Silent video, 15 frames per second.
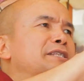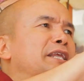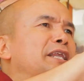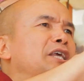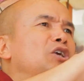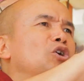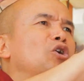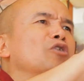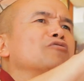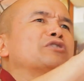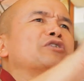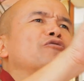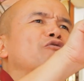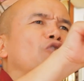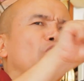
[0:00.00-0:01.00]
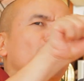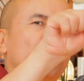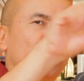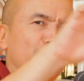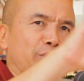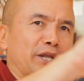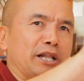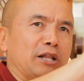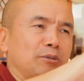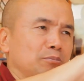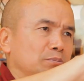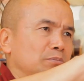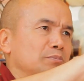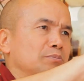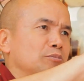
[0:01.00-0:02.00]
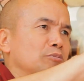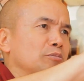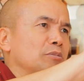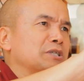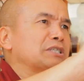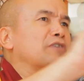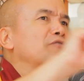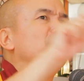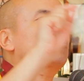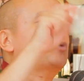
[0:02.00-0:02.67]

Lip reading: three of the form realm. Suffering